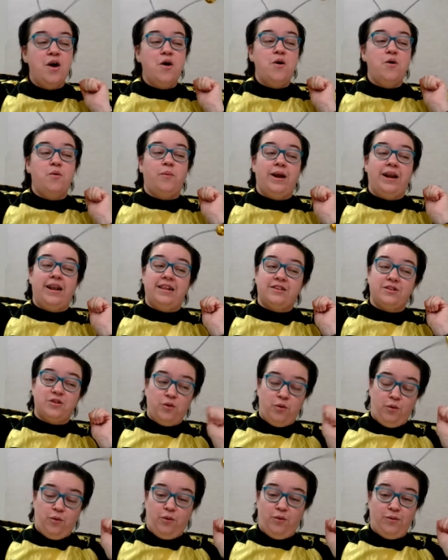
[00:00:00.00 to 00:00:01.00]
When it's
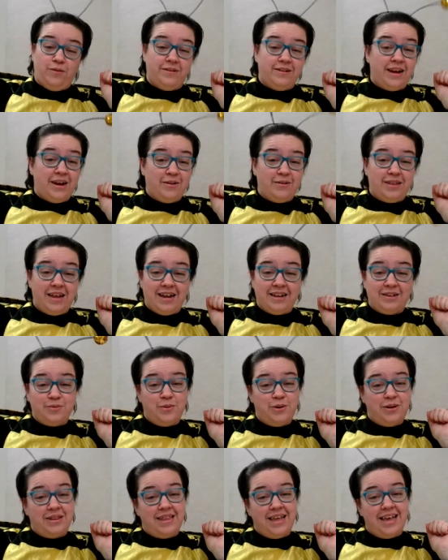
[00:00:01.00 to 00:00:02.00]
cold out, that's
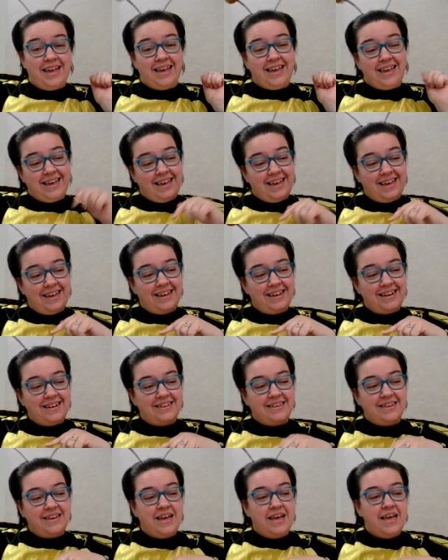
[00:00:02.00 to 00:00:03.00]
what they
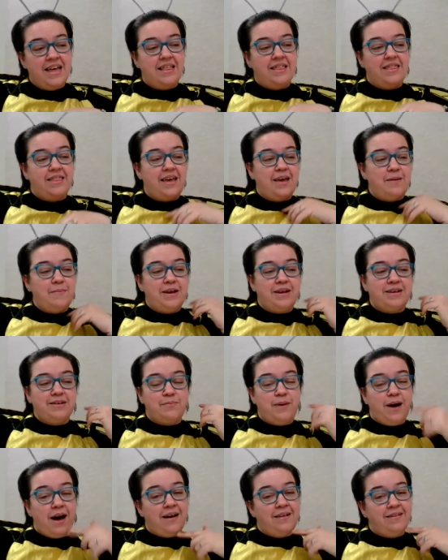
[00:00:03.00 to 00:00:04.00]
eat. They mix
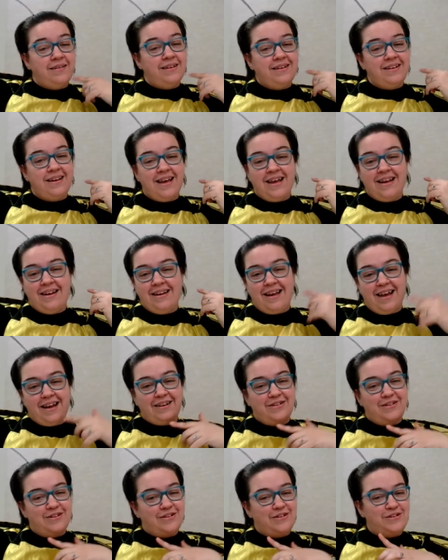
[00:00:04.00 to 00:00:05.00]
pollen and
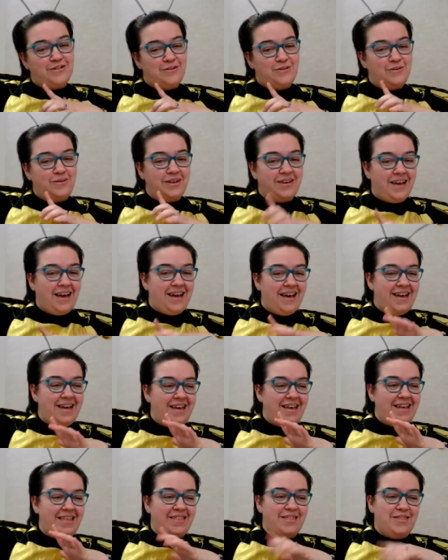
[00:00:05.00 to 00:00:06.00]
nectar
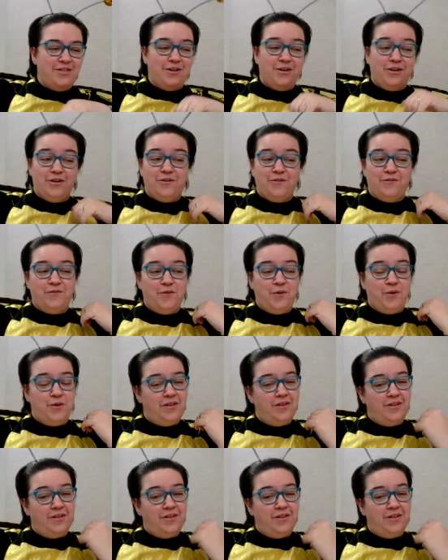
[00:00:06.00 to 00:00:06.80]
together for the